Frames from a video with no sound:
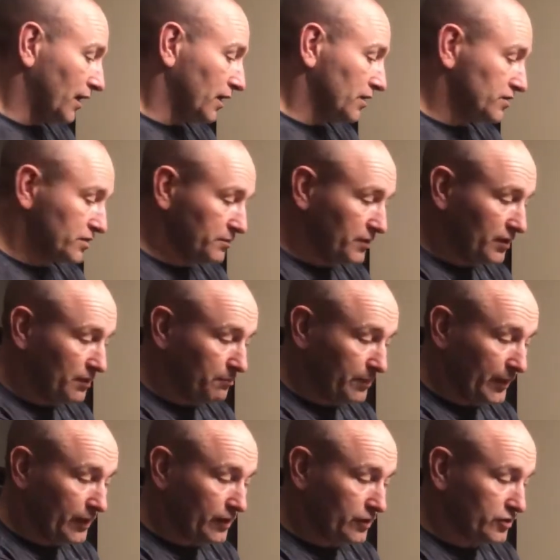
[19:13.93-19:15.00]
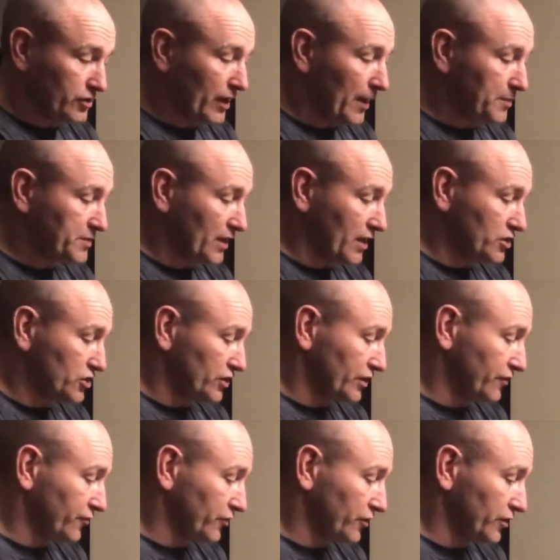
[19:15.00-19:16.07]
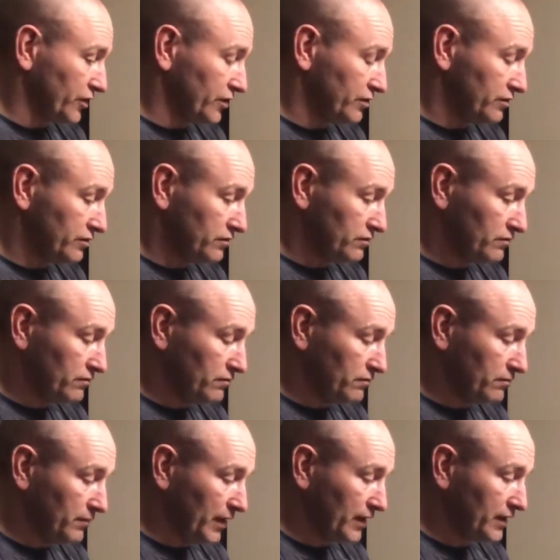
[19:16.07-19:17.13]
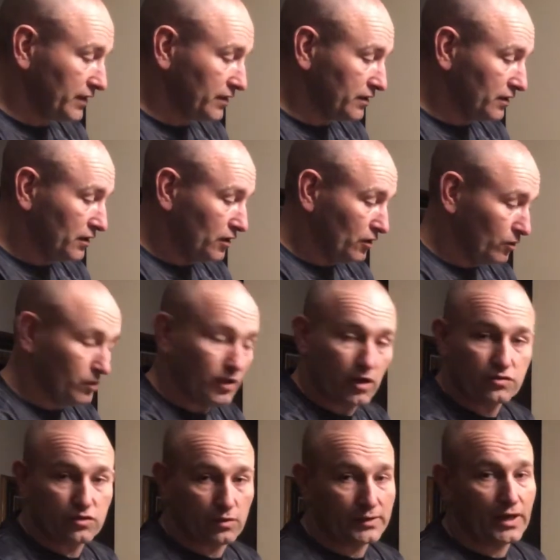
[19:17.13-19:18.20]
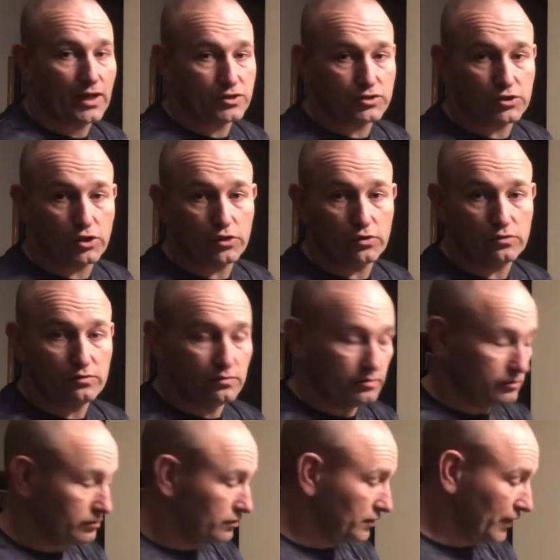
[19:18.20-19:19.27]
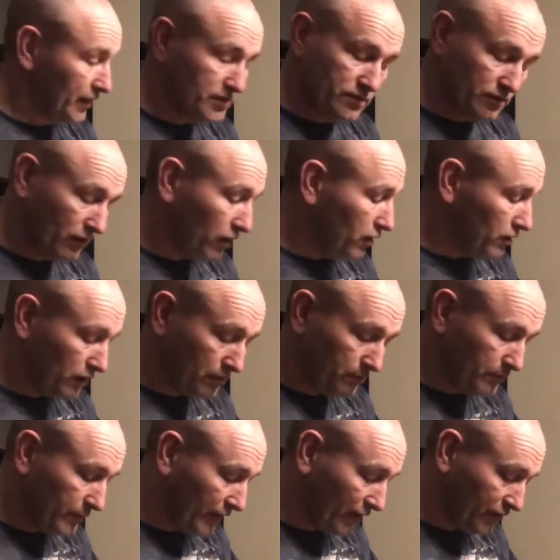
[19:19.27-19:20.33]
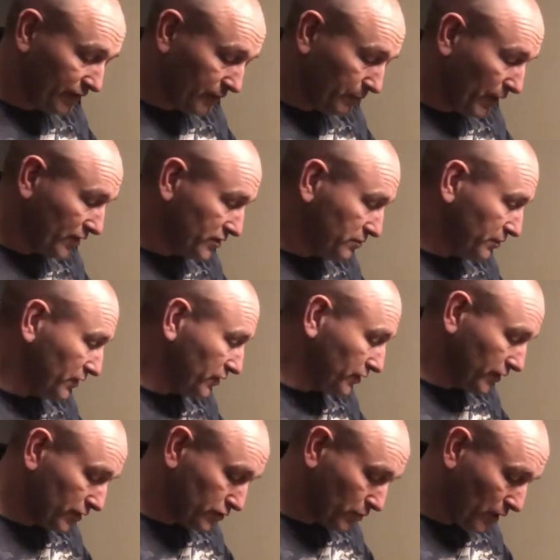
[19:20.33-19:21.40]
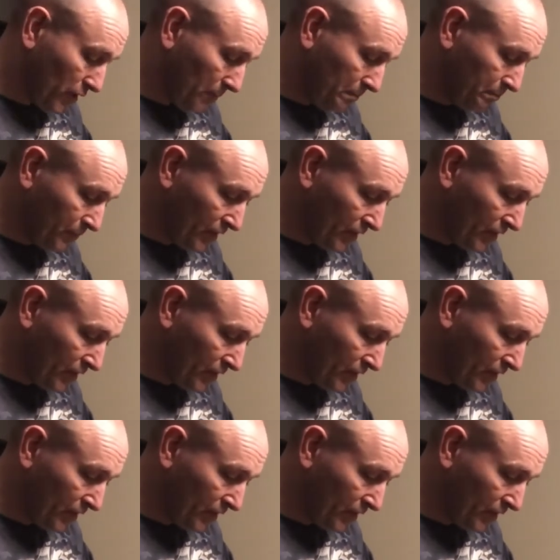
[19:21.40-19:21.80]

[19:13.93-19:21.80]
Some of the bigger traps actually for the mink would also catch coon. That's a definite possibility as well.